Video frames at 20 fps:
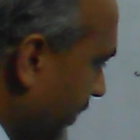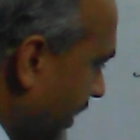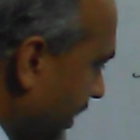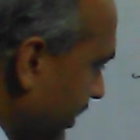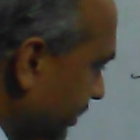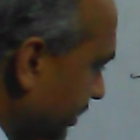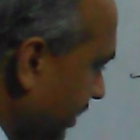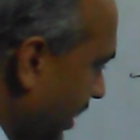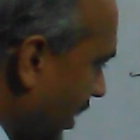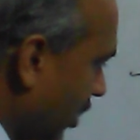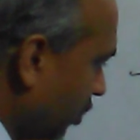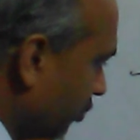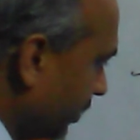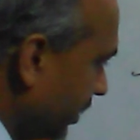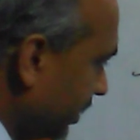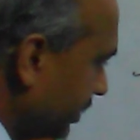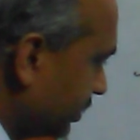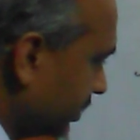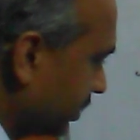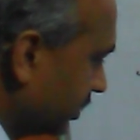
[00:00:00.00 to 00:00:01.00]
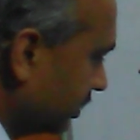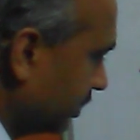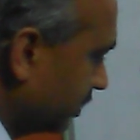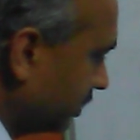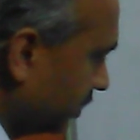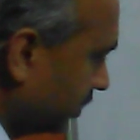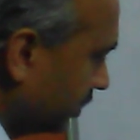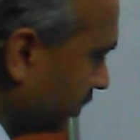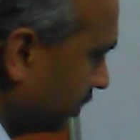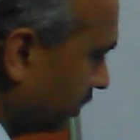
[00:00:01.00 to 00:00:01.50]
plus how much?
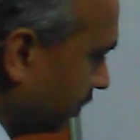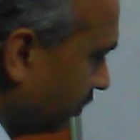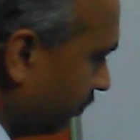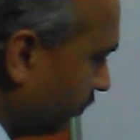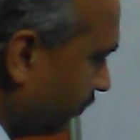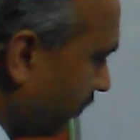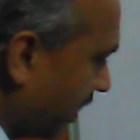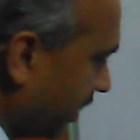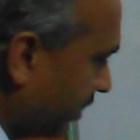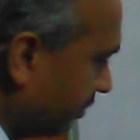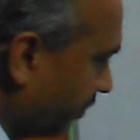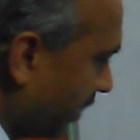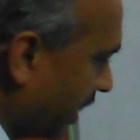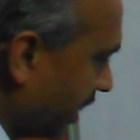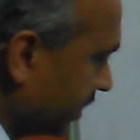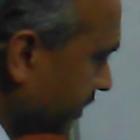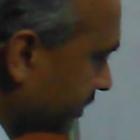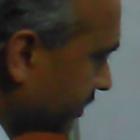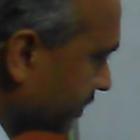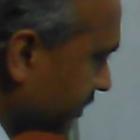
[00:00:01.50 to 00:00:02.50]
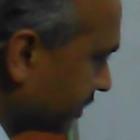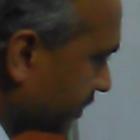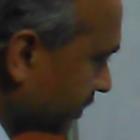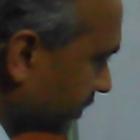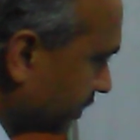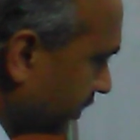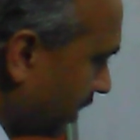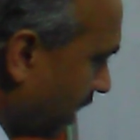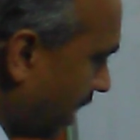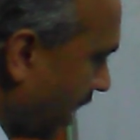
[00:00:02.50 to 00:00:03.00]
1
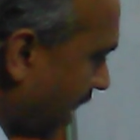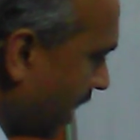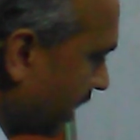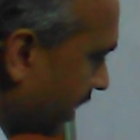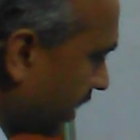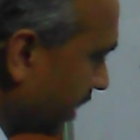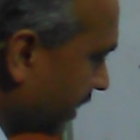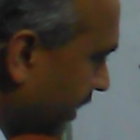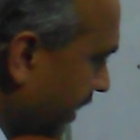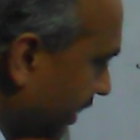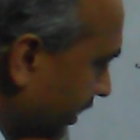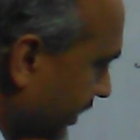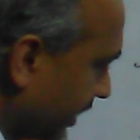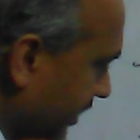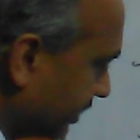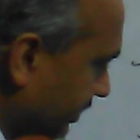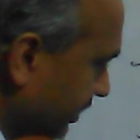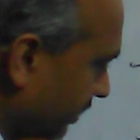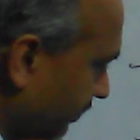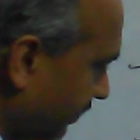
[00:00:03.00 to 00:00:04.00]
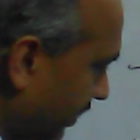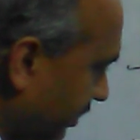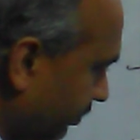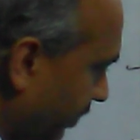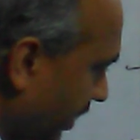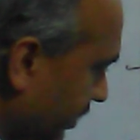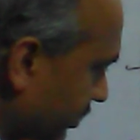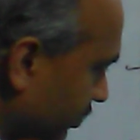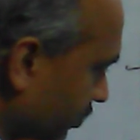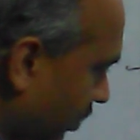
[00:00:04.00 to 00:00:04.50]
plus R get cancelled. 1
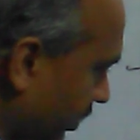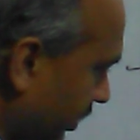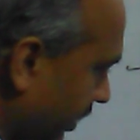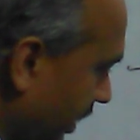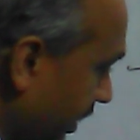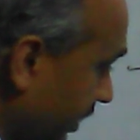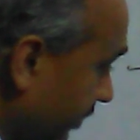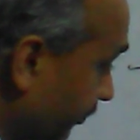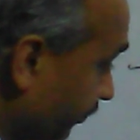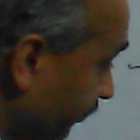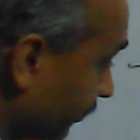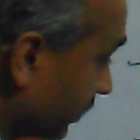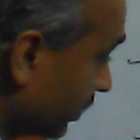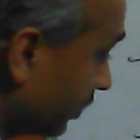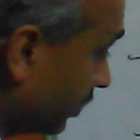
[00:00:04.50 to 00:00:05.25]
plus 20.